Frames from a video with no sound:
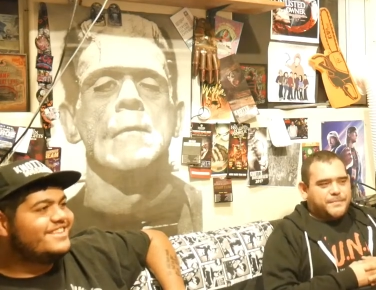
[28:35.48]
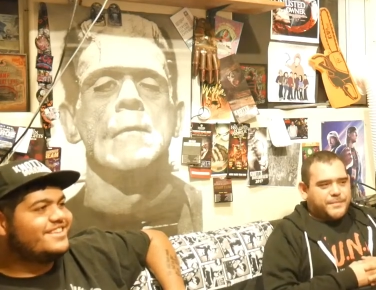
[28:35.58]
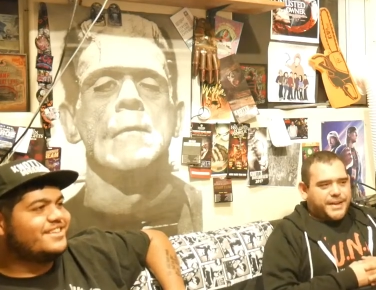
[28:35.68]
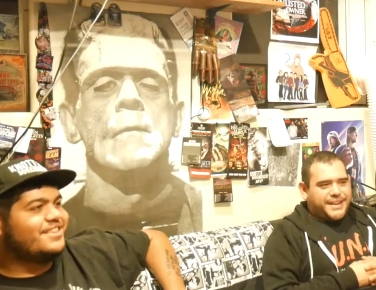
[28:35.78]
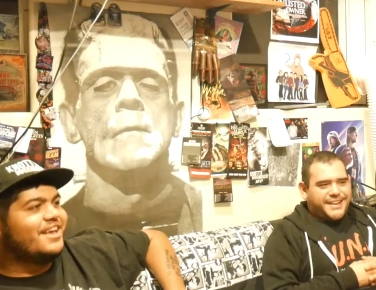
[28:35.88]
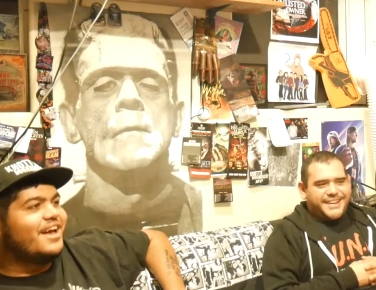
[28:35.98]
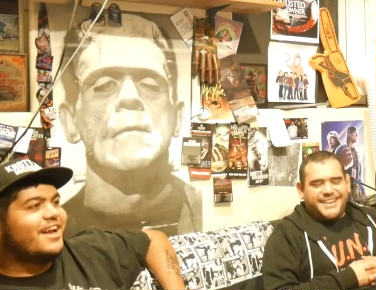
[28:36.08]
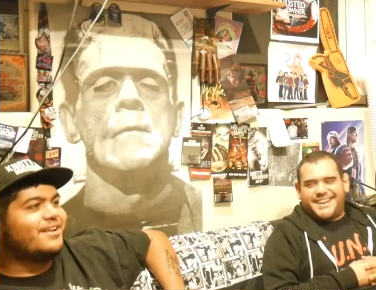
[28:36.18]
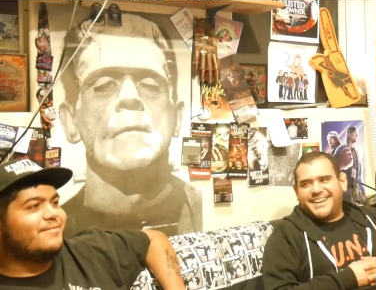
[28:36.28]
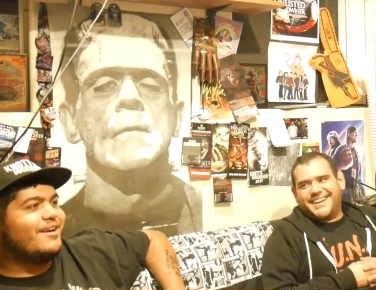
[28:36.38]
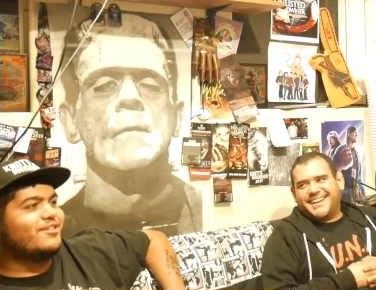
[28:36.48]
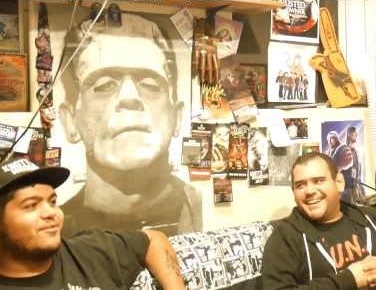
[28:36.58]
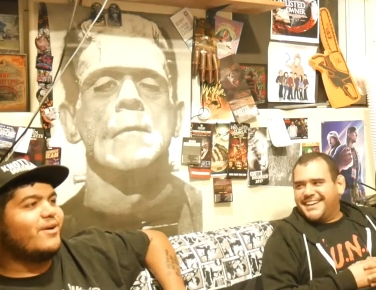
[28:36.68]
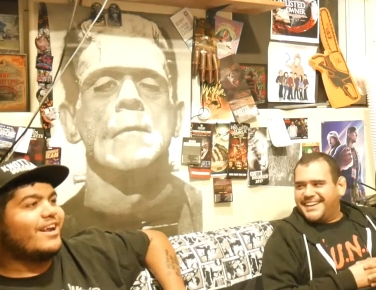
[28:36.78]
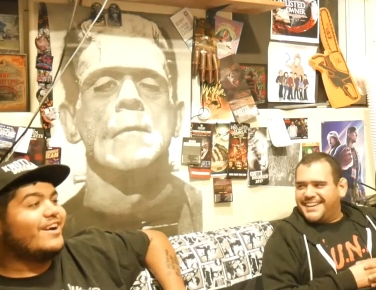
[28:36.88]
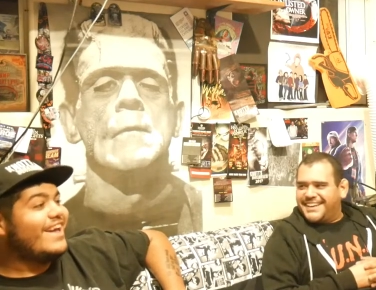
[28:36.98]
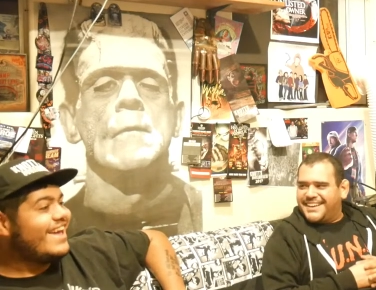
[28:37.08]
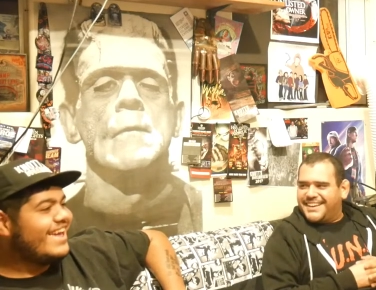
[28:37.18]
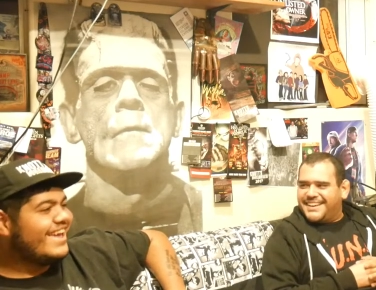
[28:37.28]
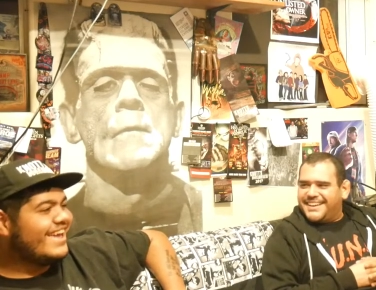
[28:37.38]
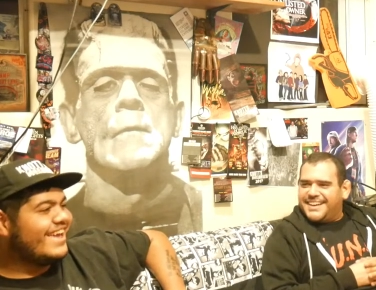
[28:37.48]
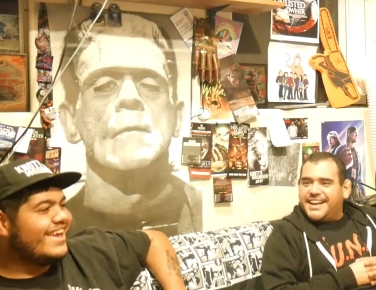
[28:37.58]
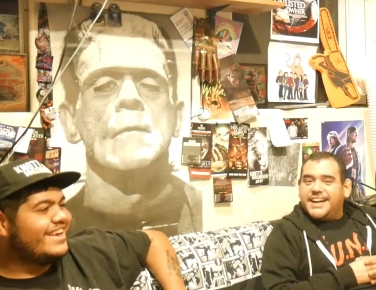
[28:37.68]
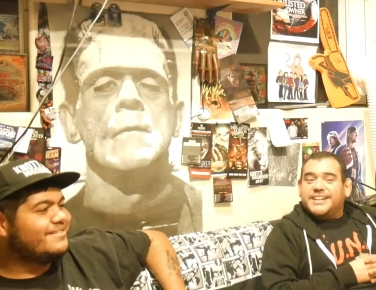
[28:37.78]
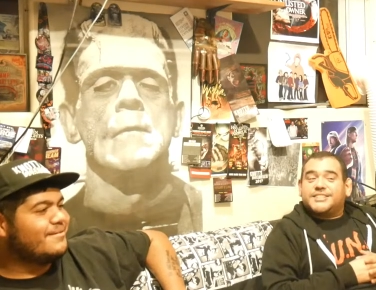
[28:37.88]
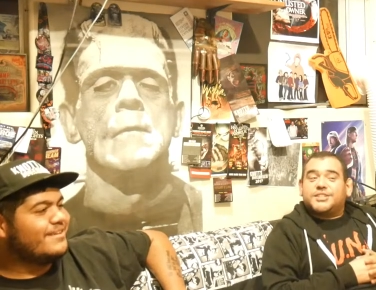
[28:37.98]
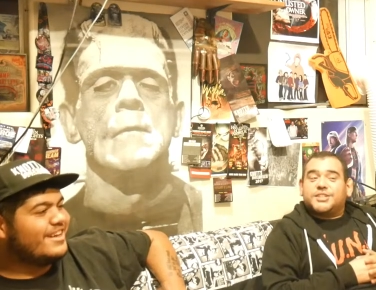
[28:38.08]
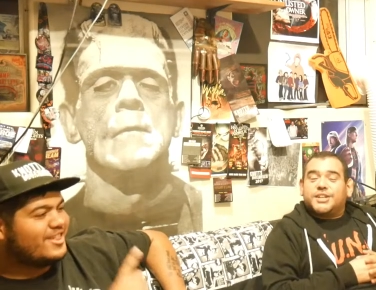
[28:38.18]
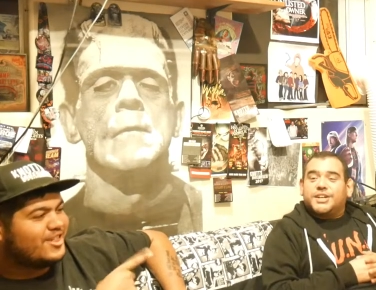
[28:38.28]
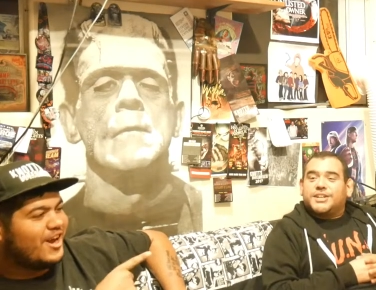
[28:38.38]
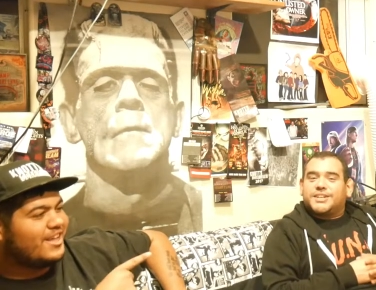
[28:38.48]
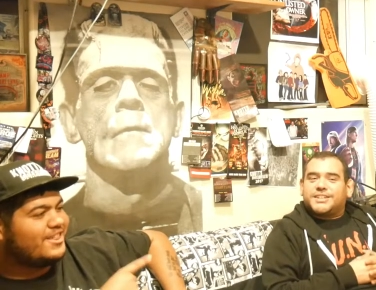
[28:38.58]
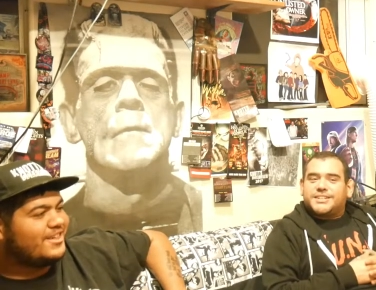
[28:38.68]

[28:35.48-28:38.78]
Speaker 1: just, just, yeah. you can imagine just walking out. Hey, remember when I shot